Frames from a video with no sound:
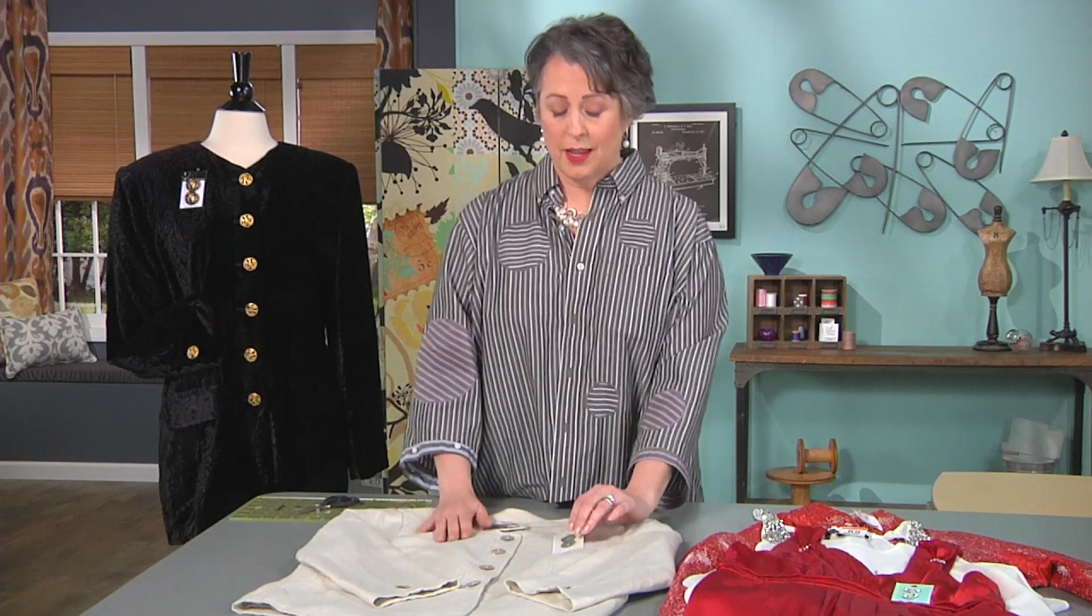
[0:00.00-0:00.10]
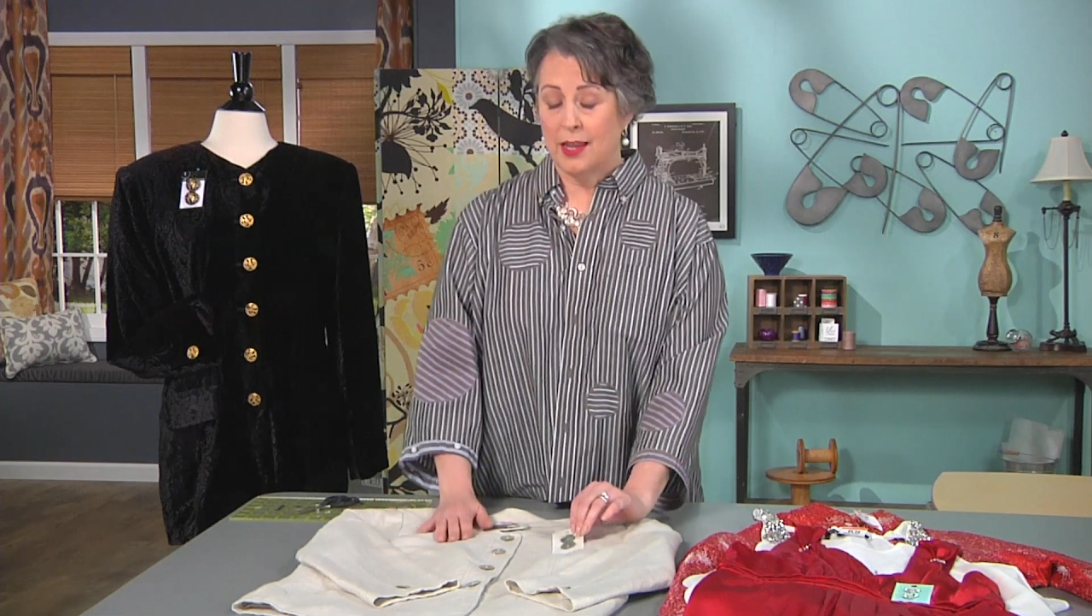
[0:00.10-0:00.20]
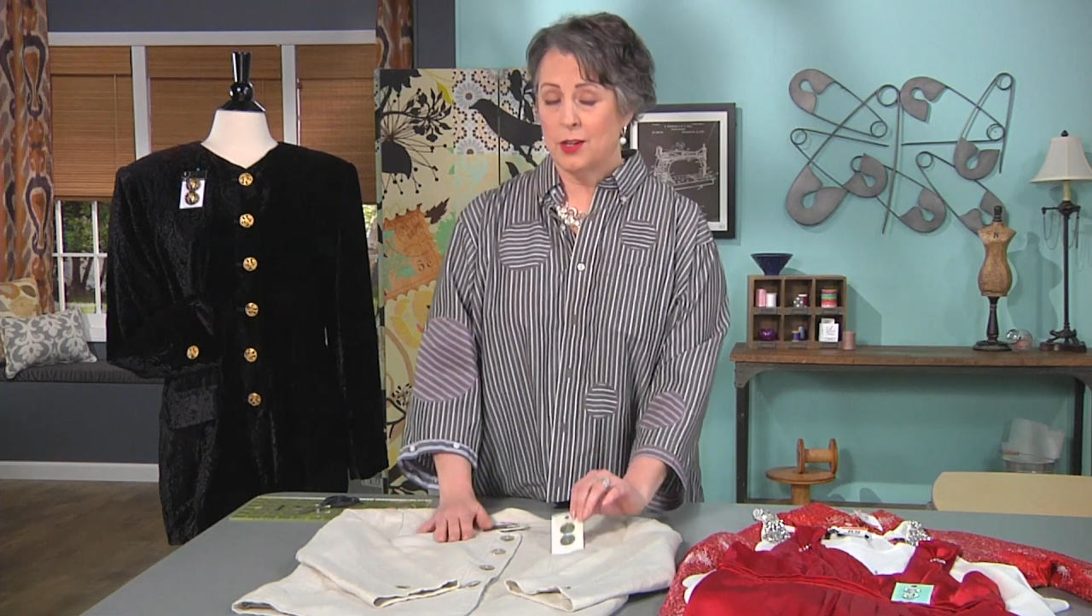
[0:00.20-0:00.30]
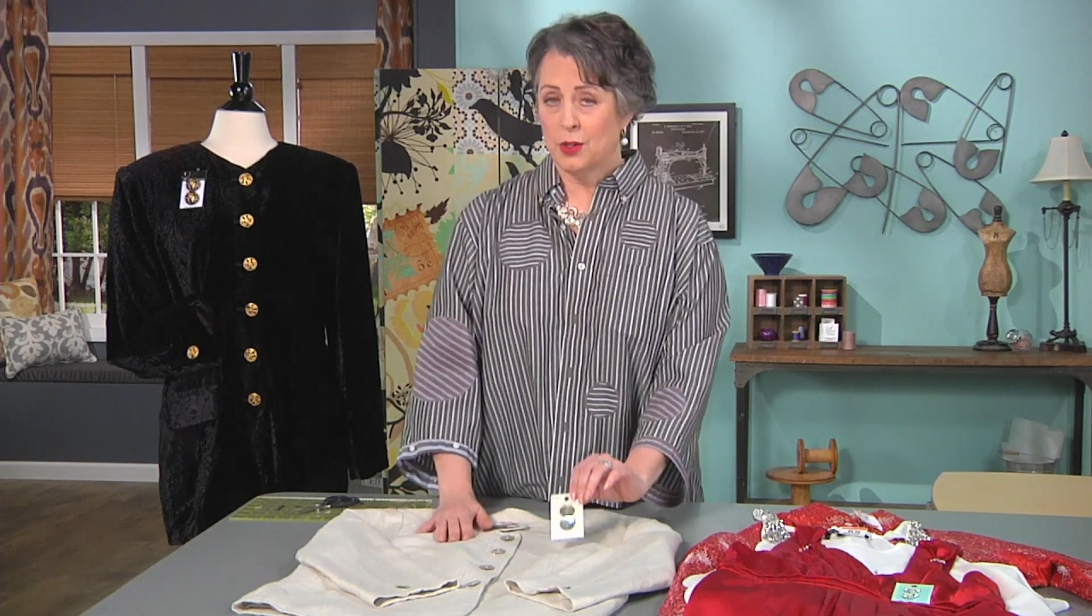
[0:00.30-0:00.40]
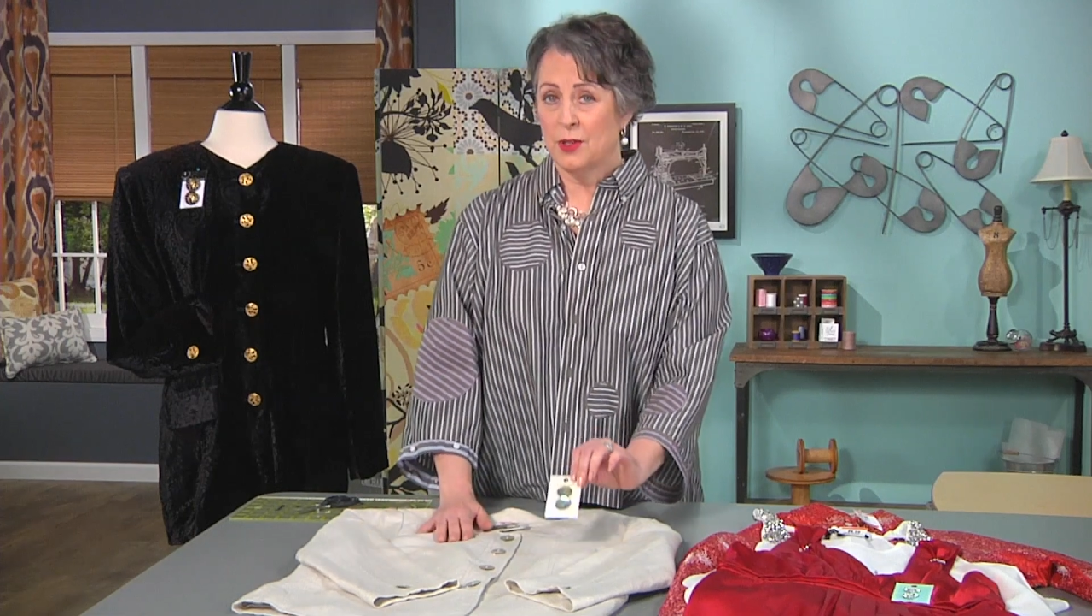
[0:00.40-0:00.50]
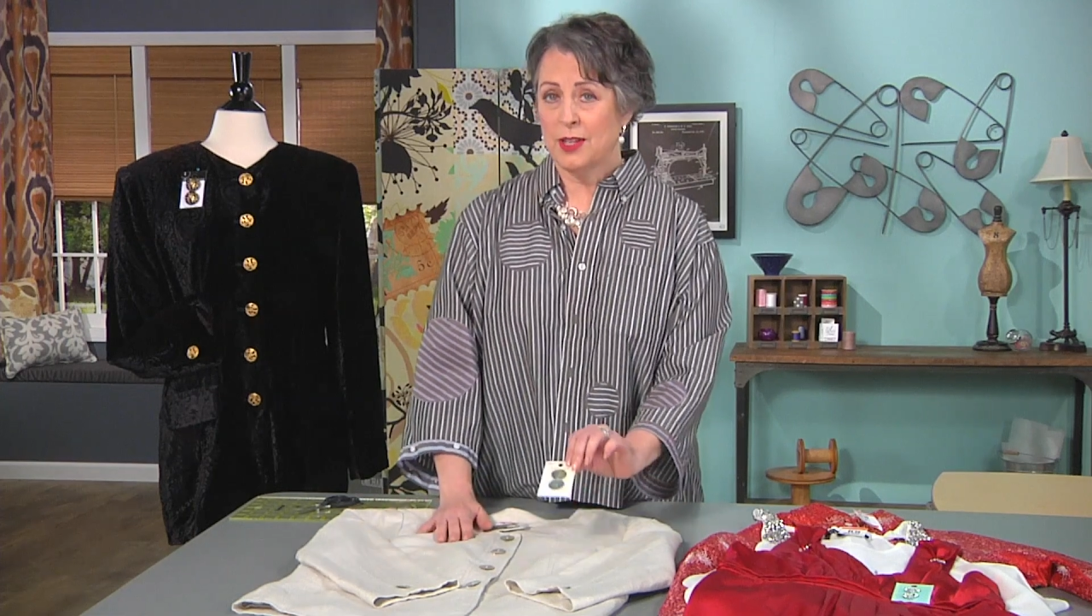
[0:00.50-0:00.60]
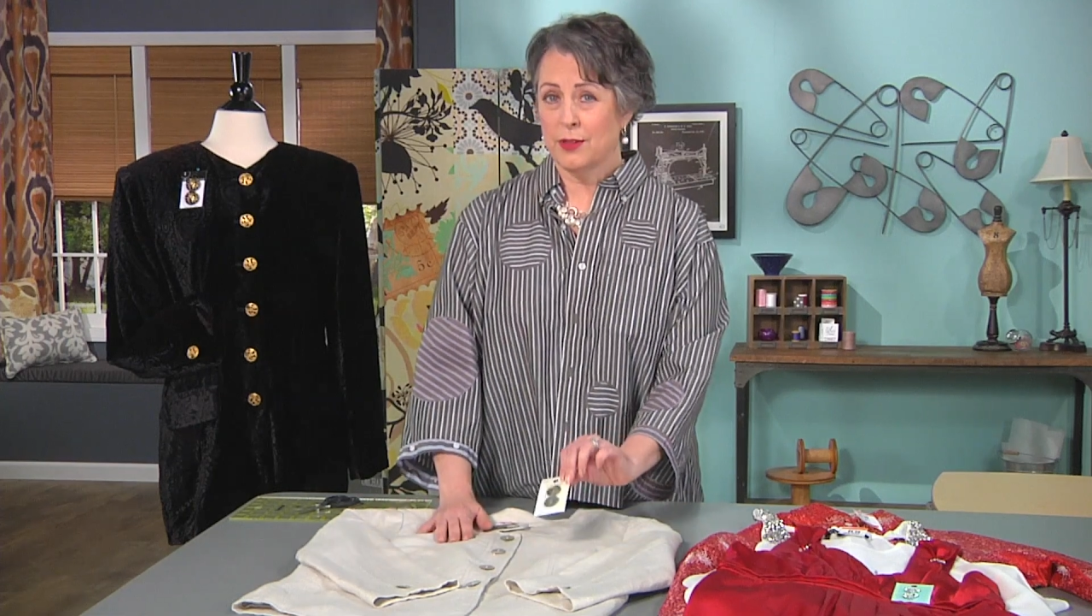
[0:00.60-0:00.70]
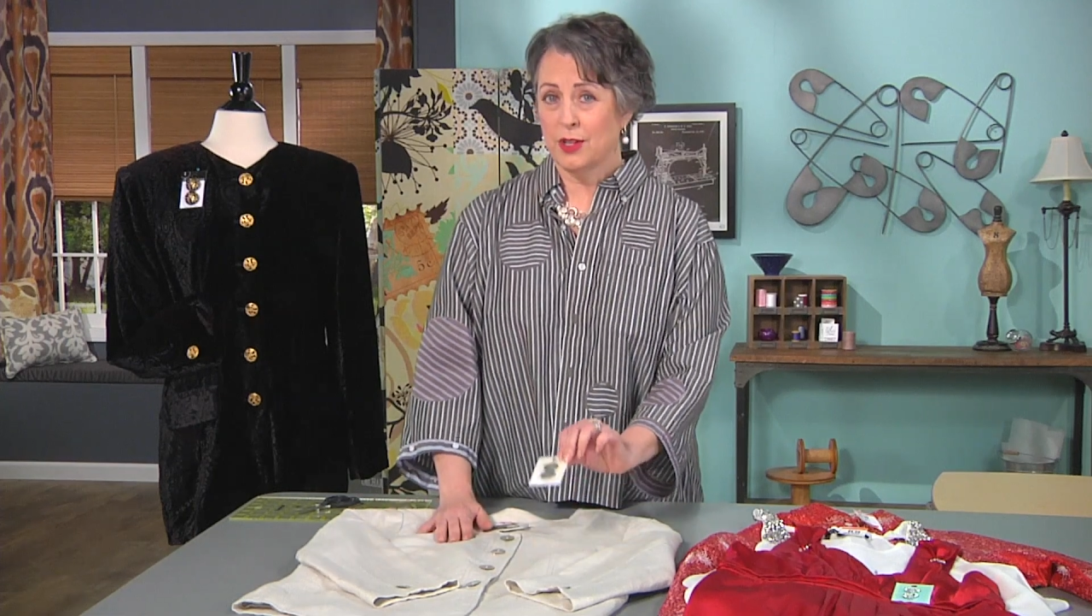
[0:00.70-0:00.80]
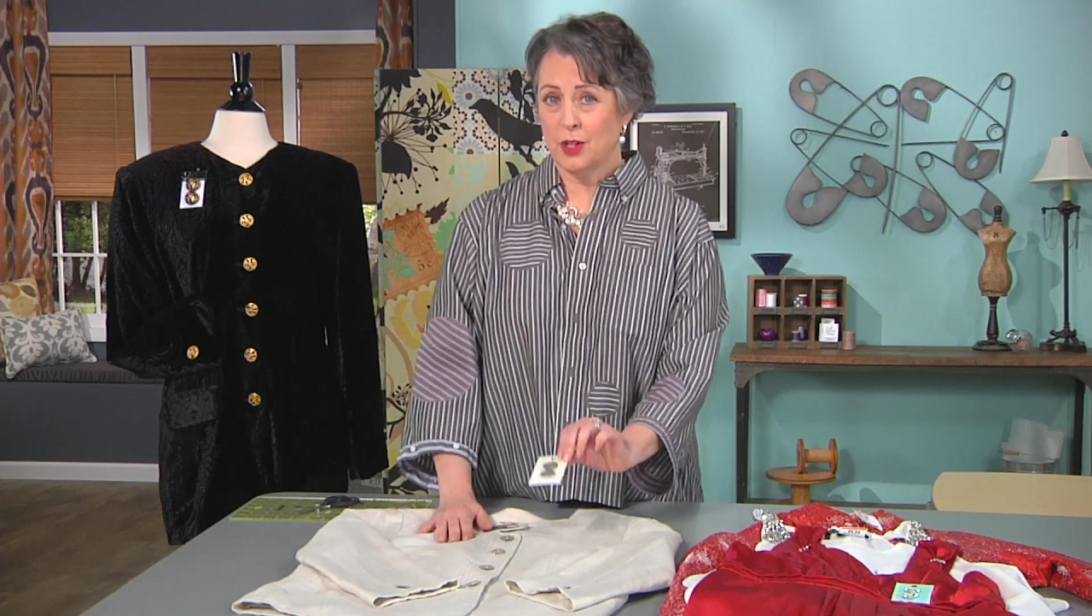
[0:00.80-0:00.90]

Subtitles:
and it turns out that